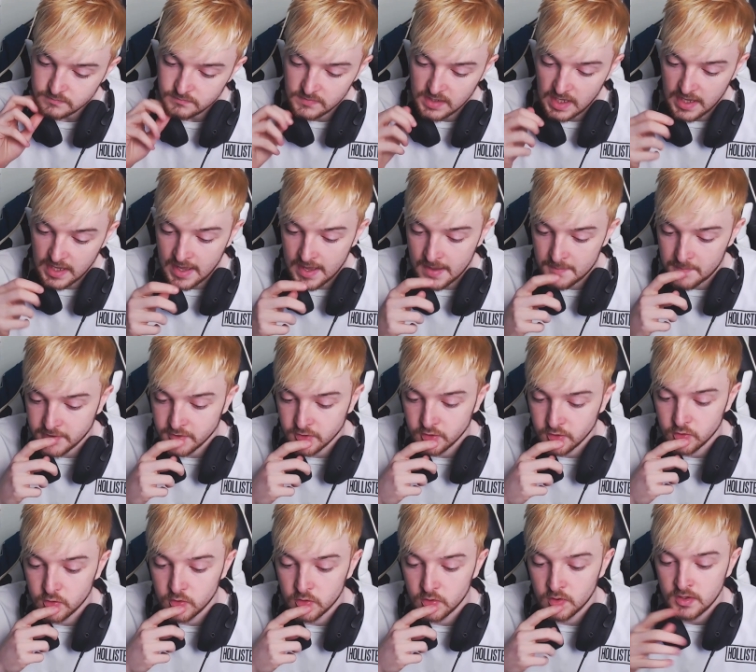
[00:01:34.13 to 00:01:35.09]
Um, I don't
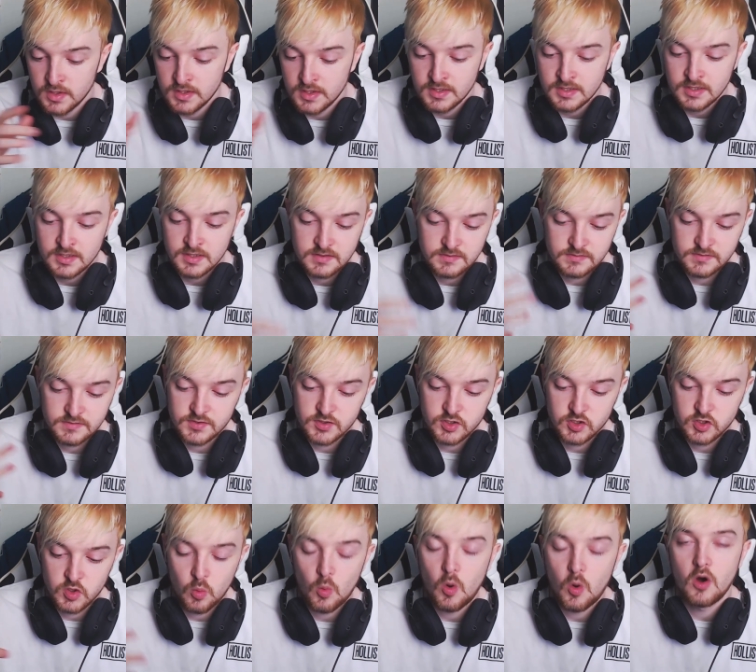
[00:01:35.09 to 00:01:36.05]
know
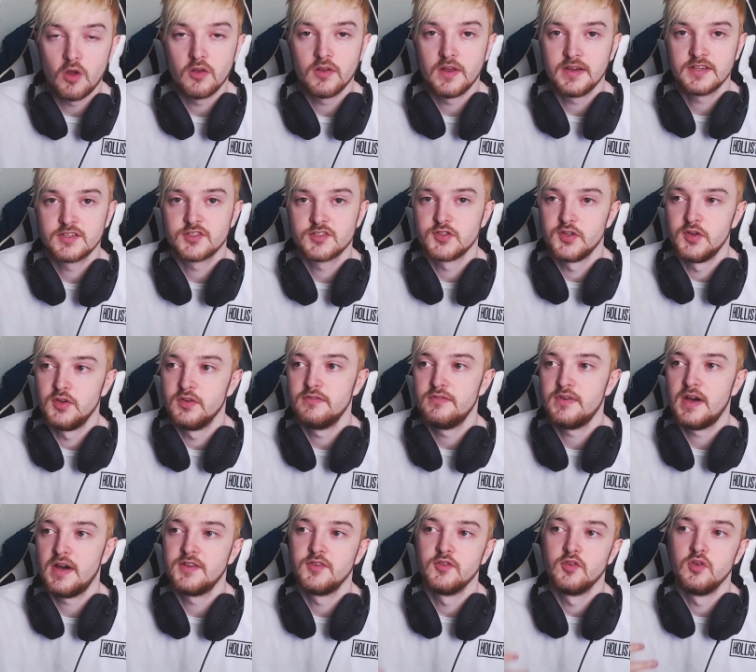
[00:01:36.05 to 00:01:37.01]
to what like sort of,
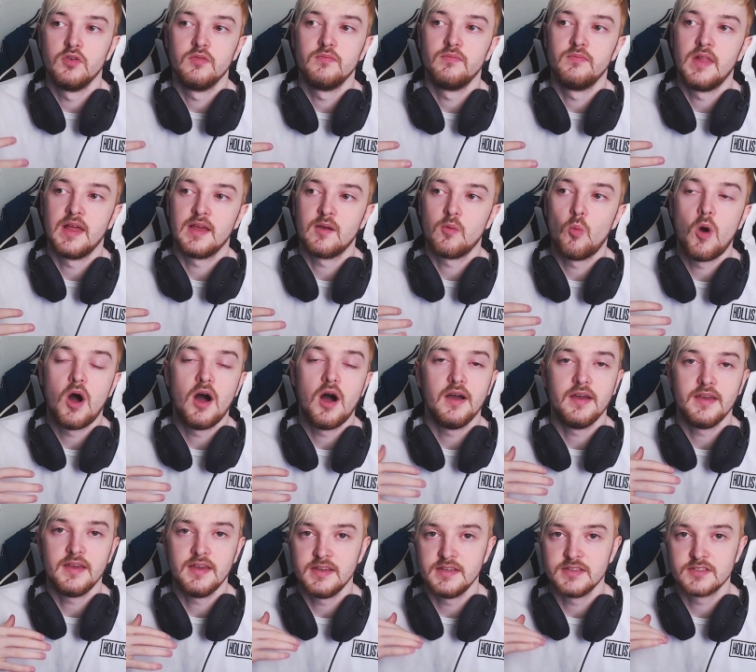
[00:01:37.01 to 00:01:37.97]
I don't know like why
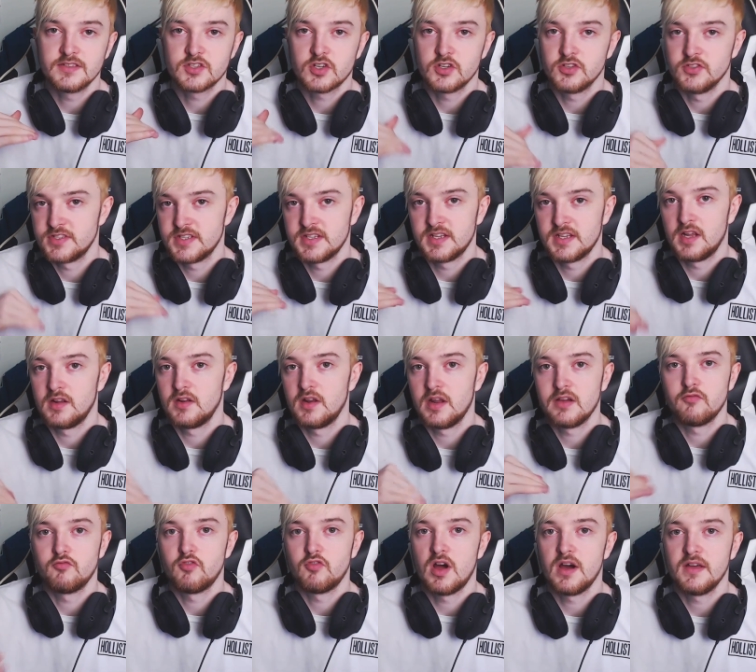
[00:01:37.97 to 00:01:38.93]
he is considered like
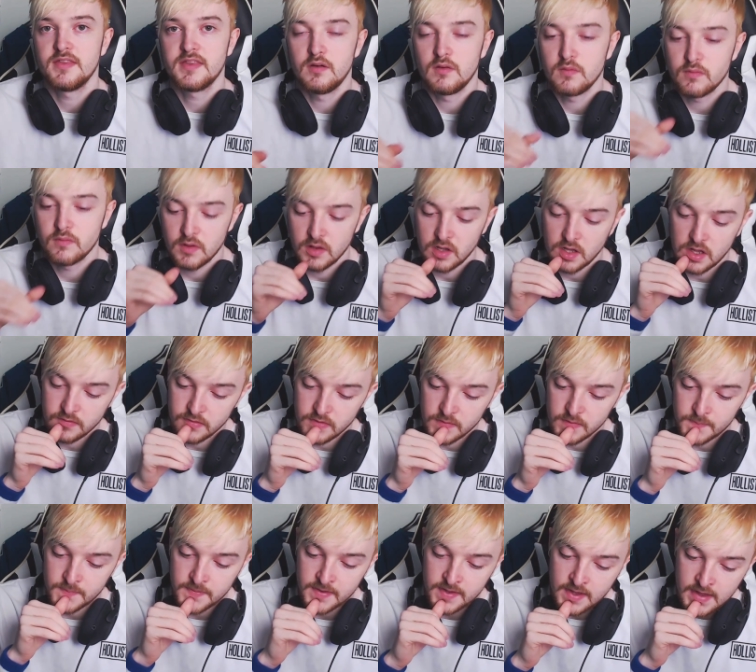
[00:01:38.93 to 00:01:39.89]
Wrath out of a lot of
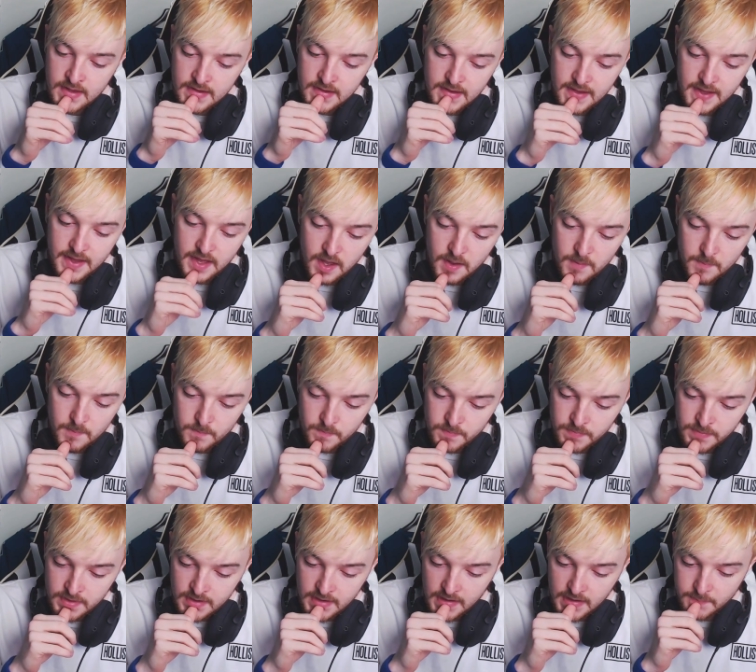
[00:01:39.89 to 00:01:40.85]
them. Um,
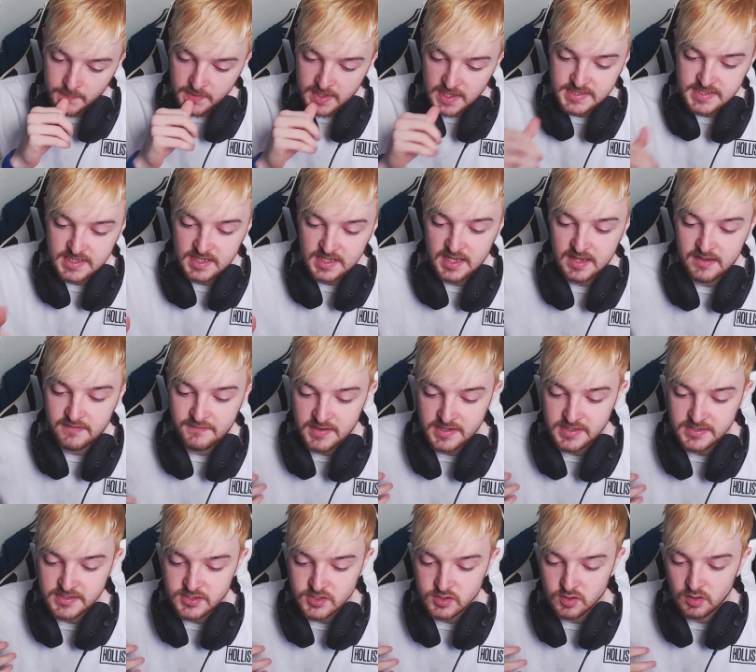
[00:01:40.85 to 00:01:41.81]
I'm guessing if
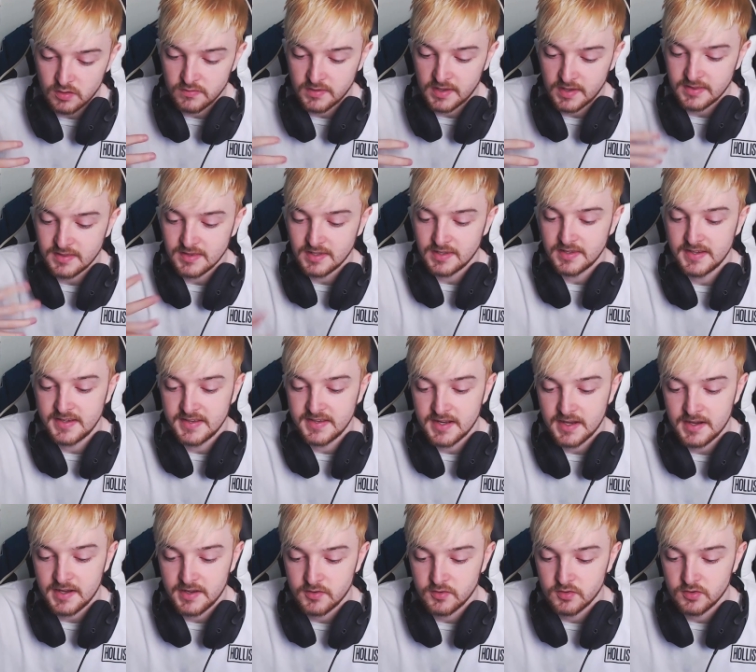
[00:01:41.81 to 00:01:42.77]
he's sort of like the leader,
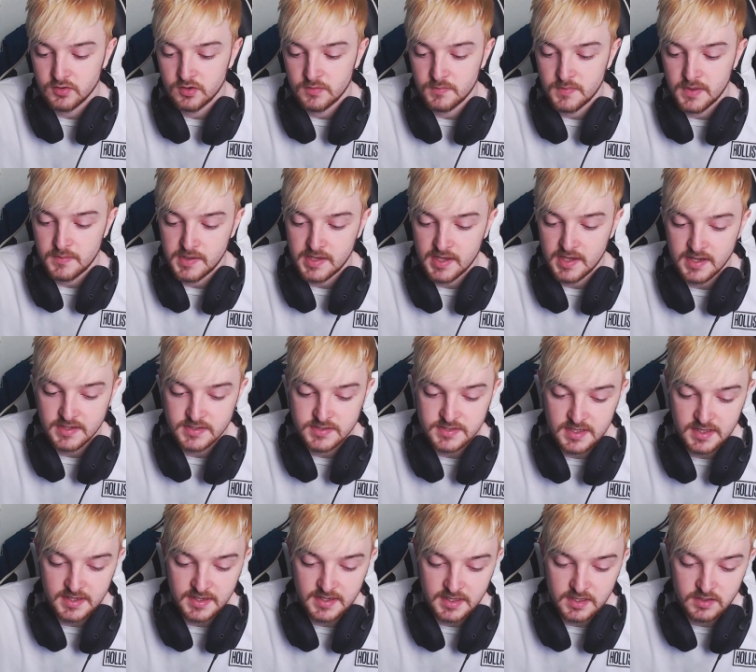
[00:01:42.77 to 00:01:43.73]
I don't know, maybe he has
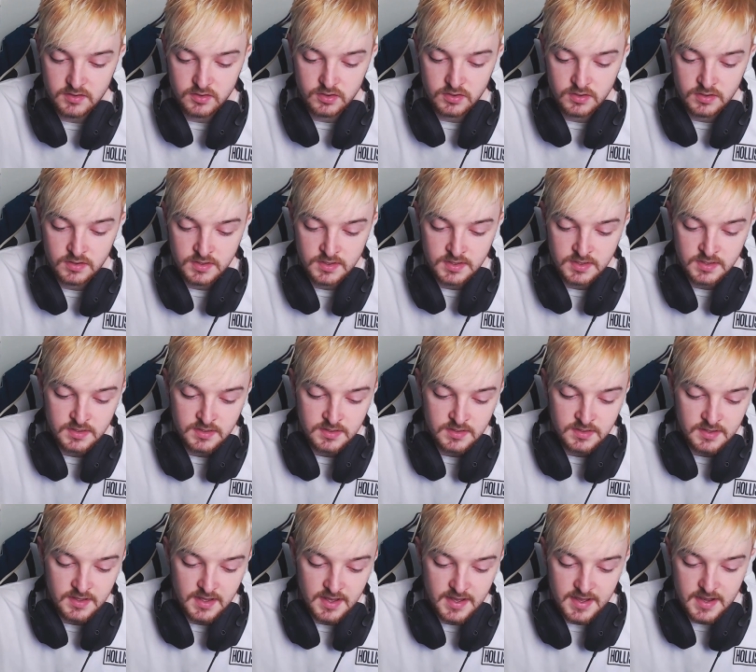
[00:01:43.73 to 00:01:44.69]
like, you know,
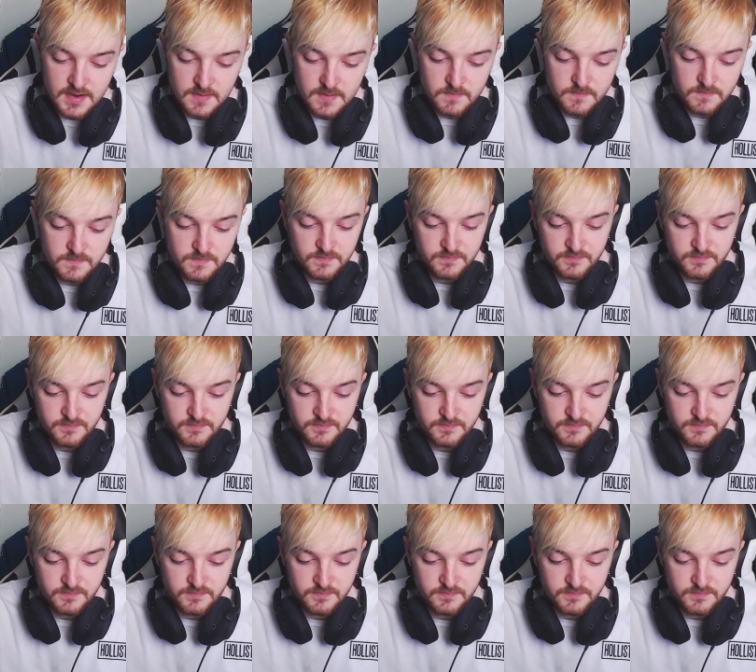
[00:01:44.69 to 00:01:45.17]
um,